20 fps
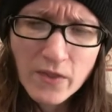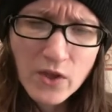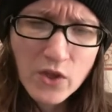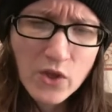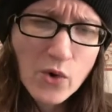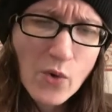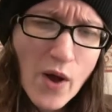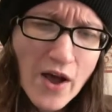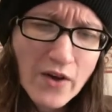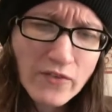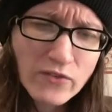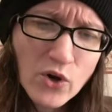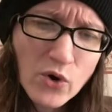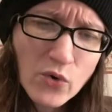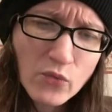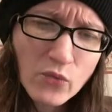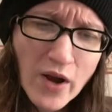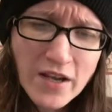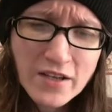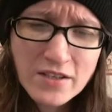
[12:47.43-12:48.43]
"You have
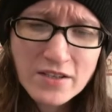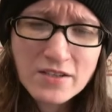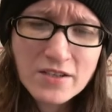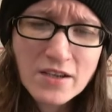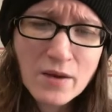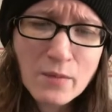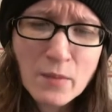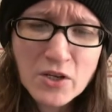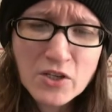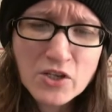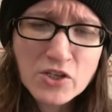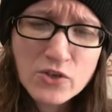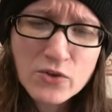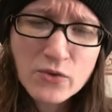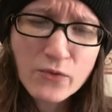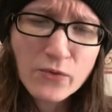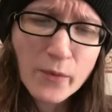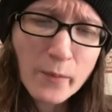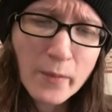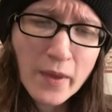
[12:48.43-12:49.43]
no right to take my shoe
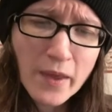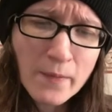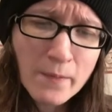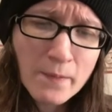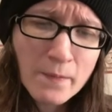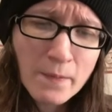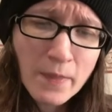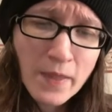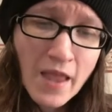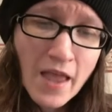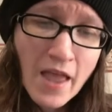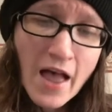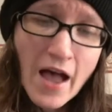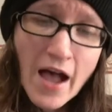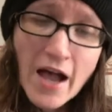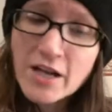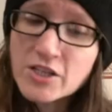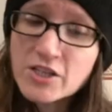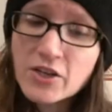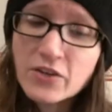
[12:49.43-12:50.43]
from me."
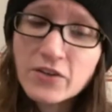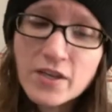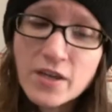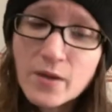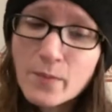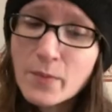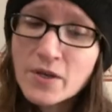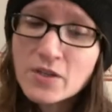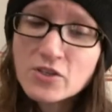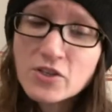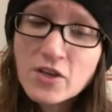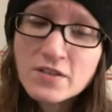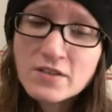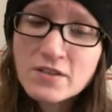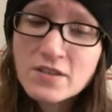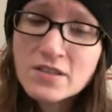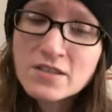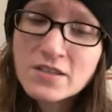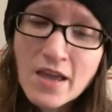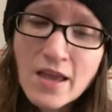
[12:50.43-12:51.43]
"I shall keep it just
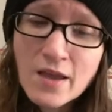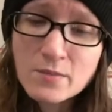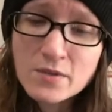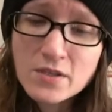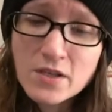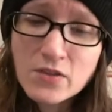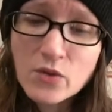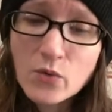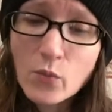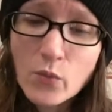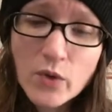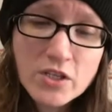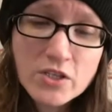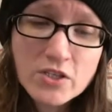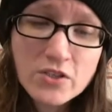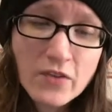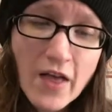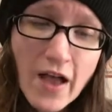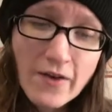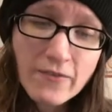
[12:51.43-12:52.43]
the same," said the
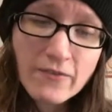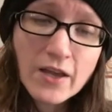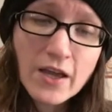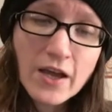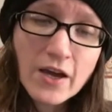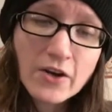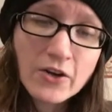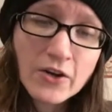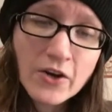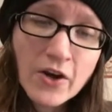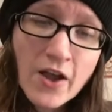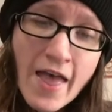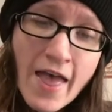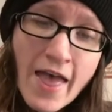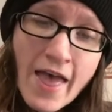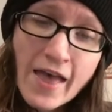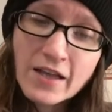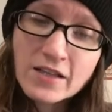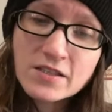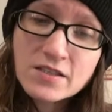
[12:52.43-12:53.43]
witch, laughing at her,
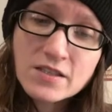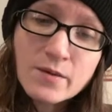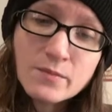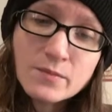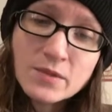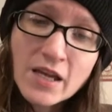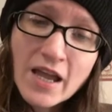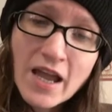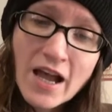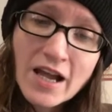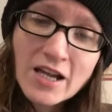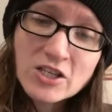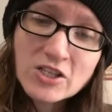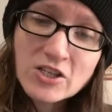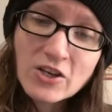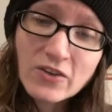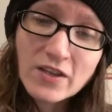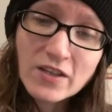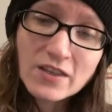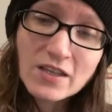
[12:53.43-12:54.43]
"and someday I
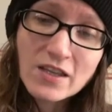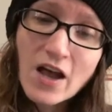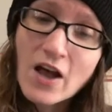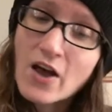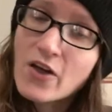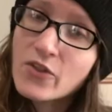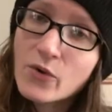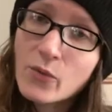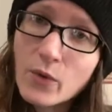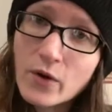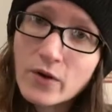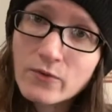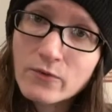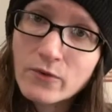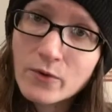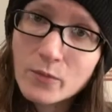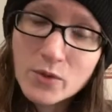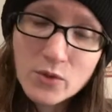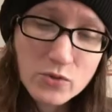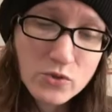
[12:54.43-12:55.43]
shall get the other one
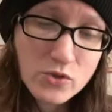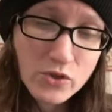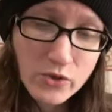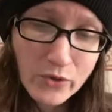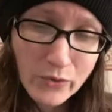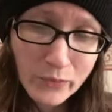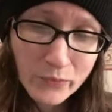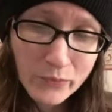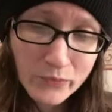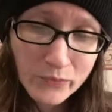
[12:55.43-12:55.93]
from you too."